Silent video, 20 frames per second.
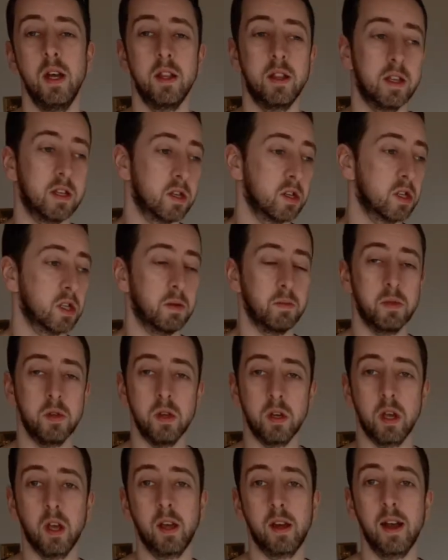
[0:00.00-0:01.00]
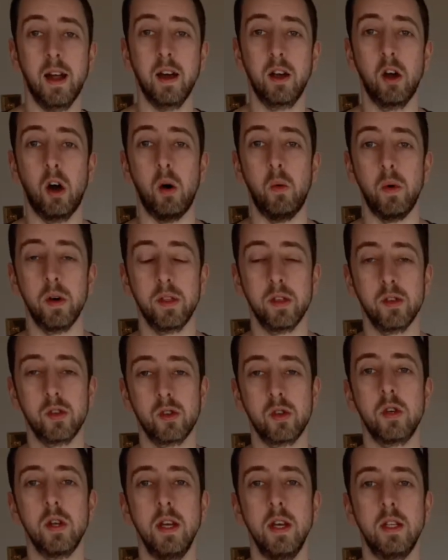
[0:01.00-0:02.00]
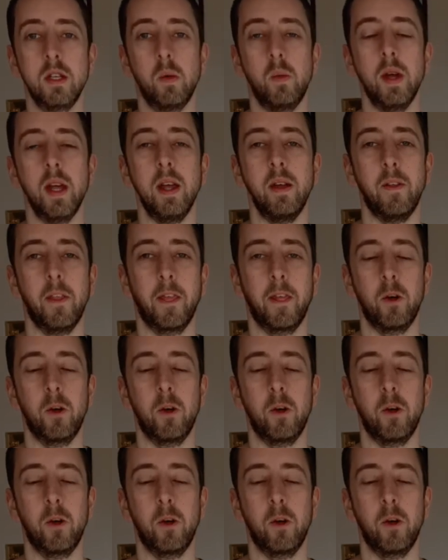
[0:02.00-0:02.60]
this is something you can crack on with straight away.